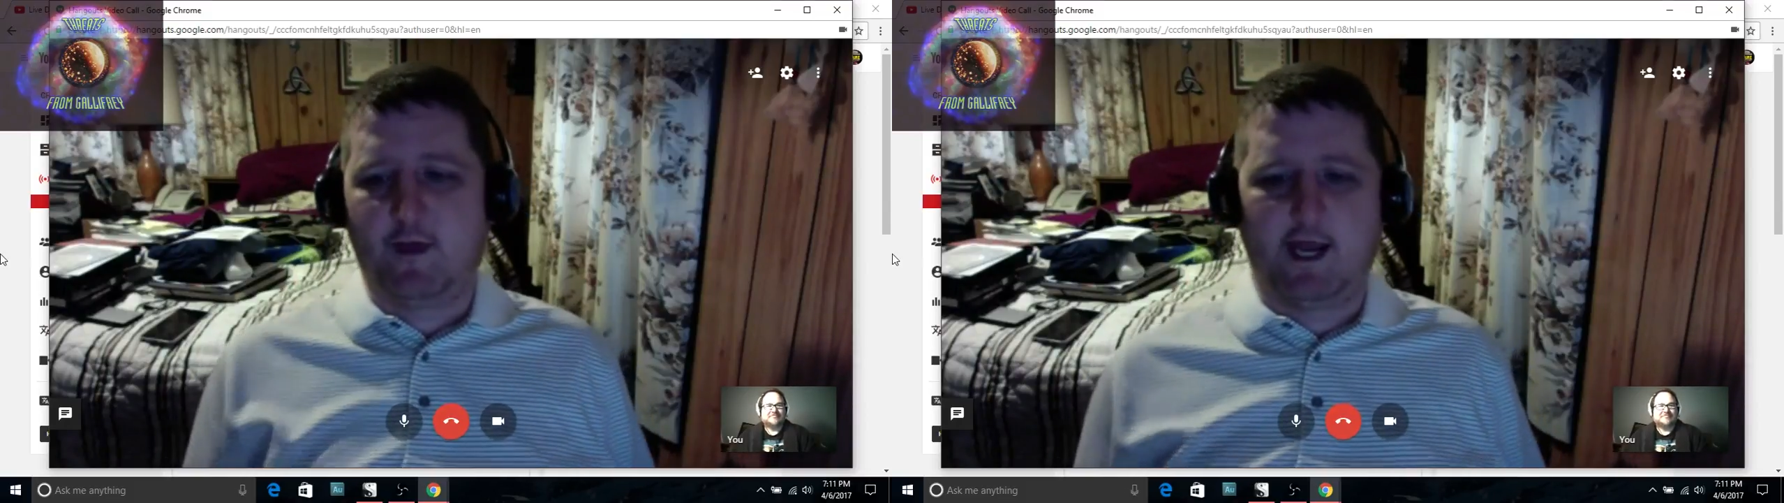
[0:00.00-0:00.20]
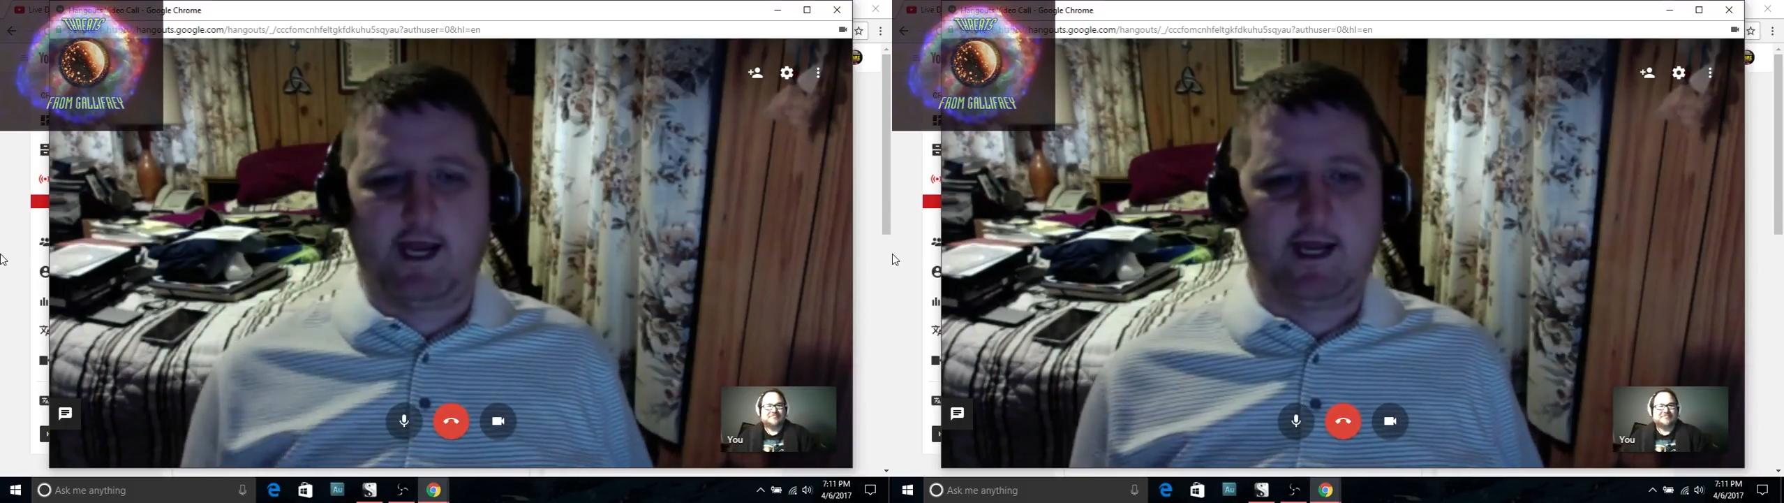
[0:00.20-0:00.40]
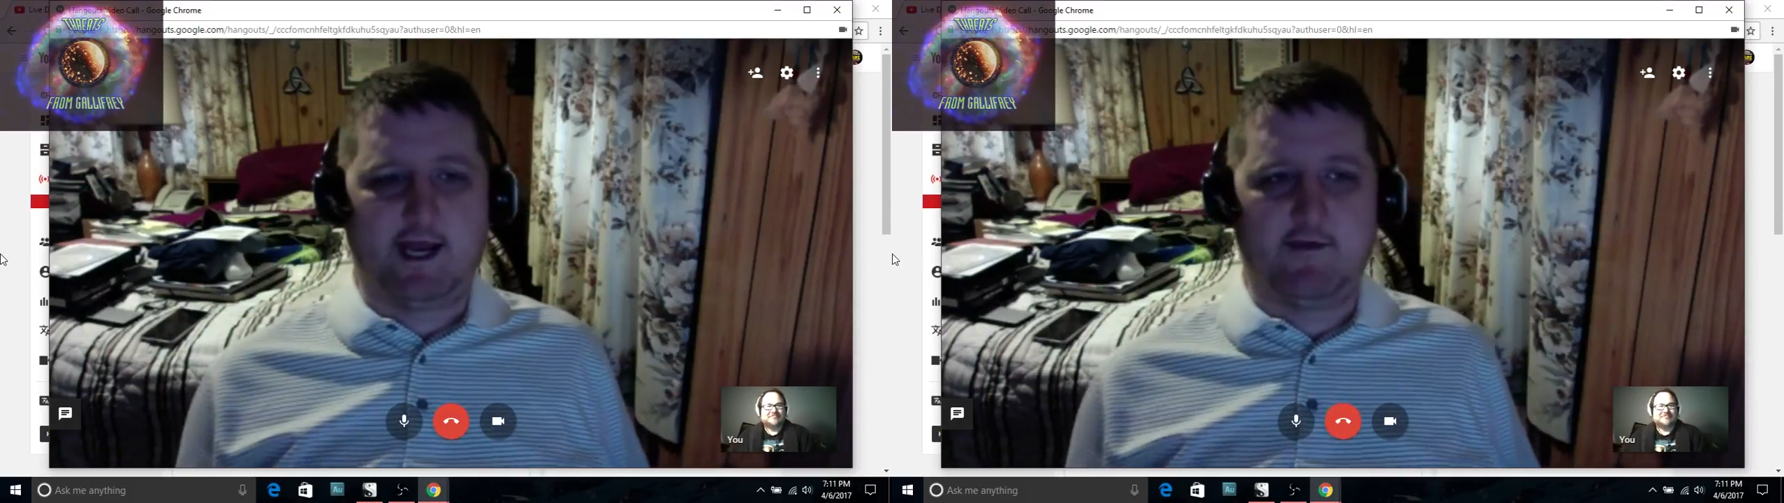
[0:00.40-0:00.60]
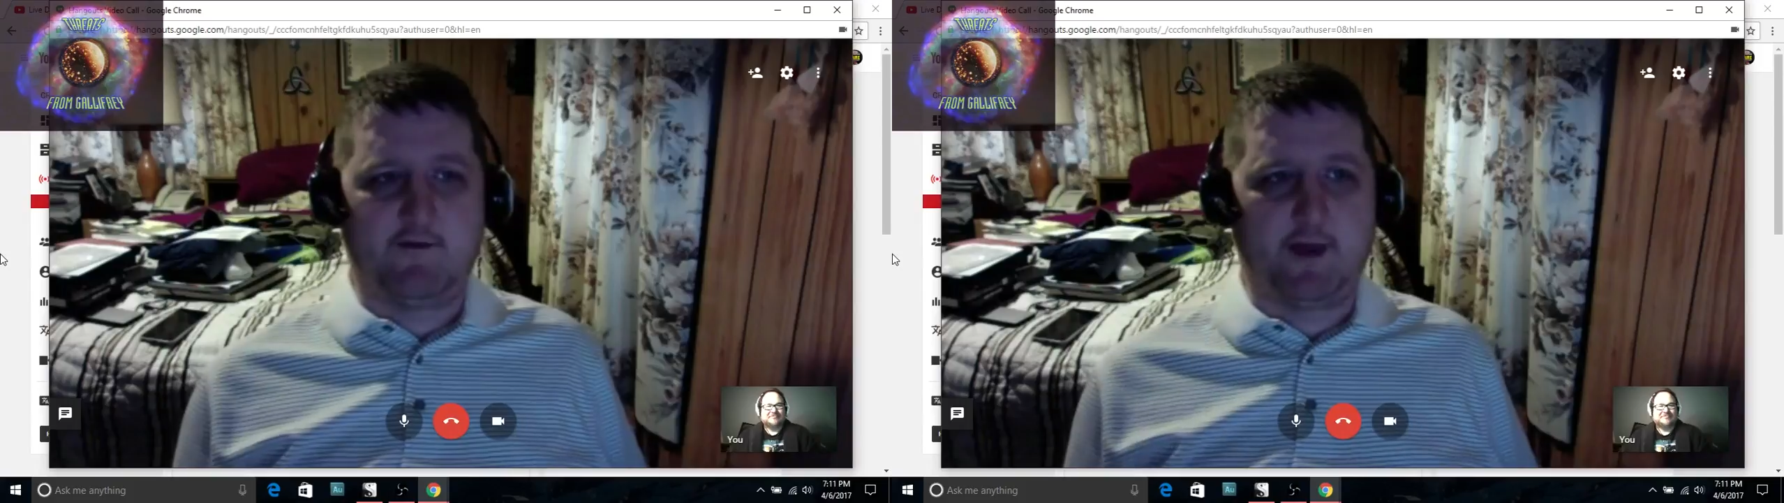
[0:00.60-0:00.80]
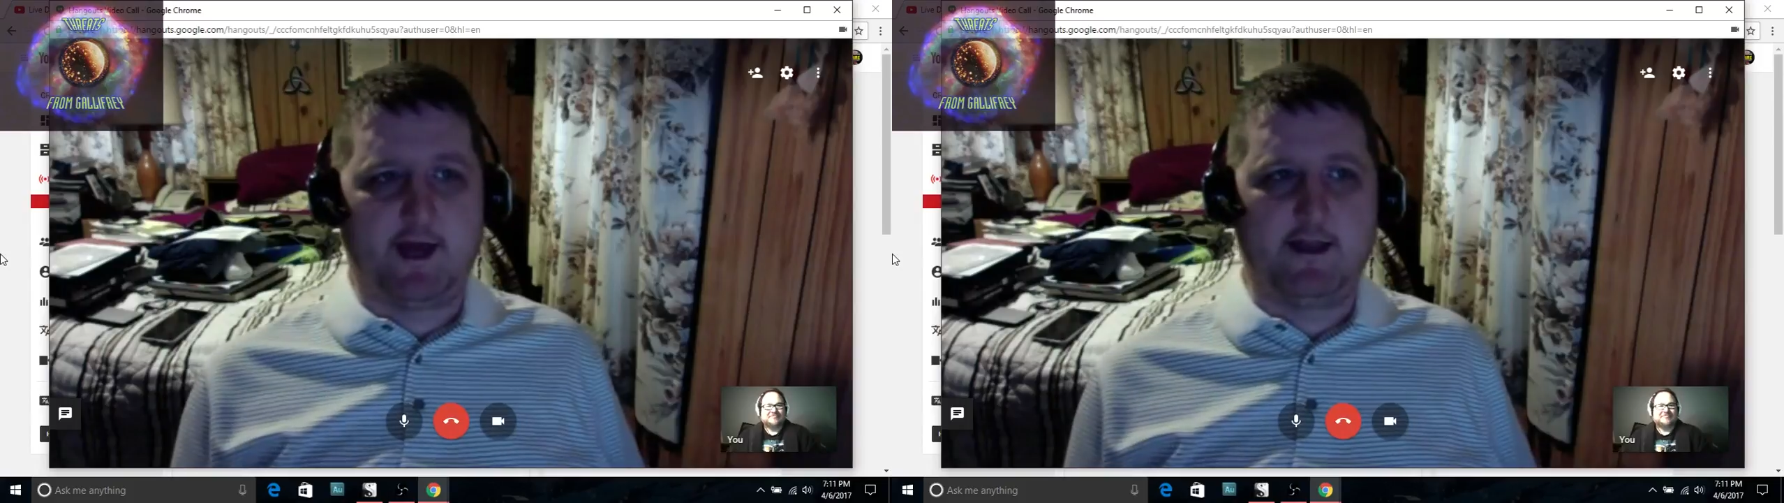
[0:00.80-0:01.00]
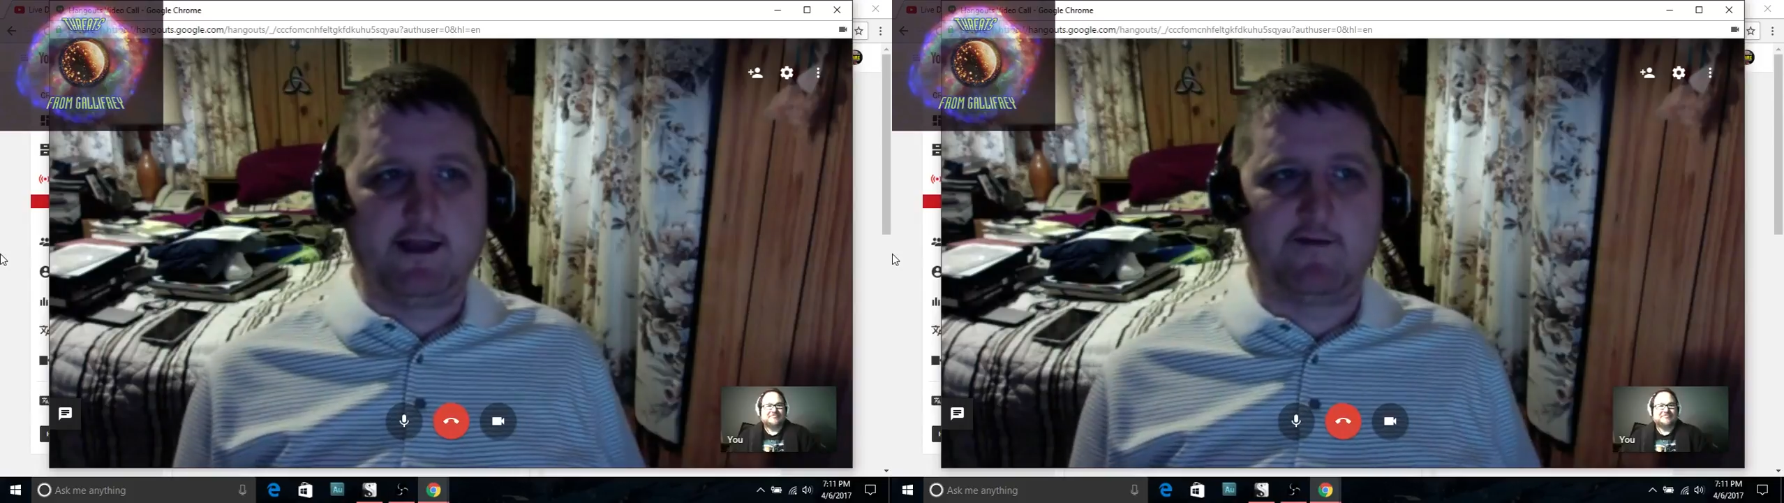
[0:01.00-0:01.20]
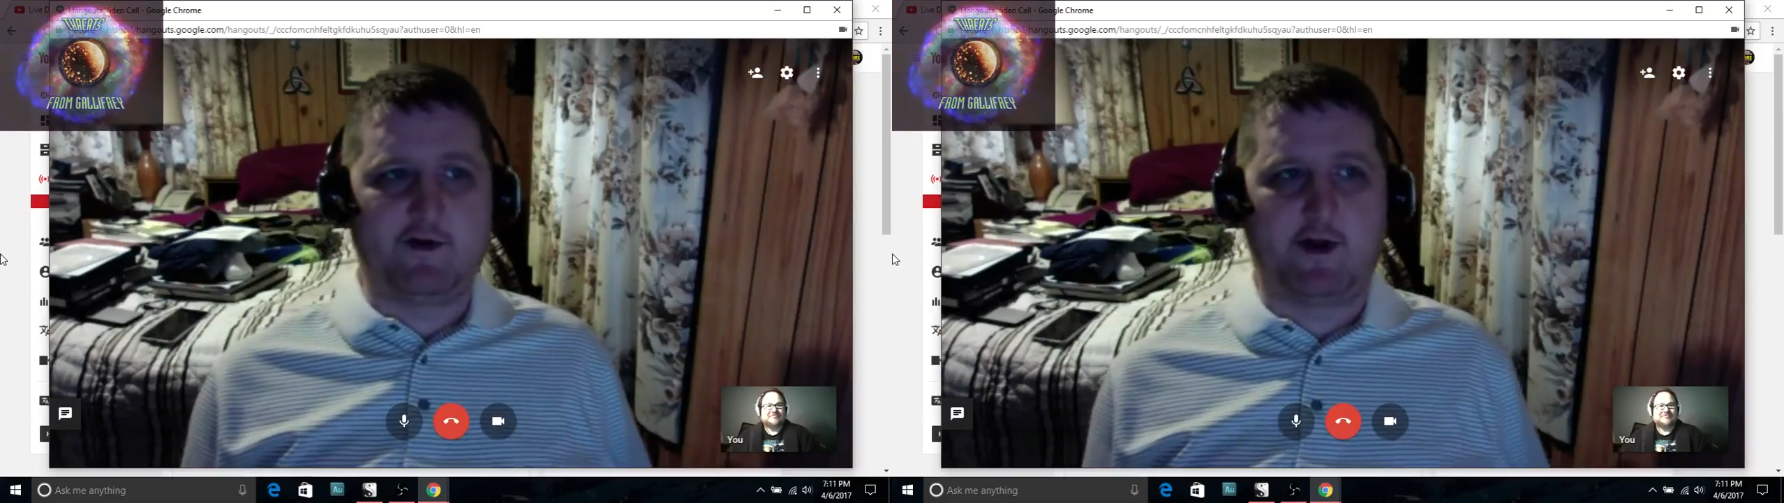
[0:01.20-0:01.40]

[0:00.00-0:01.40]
8.5 by 11 or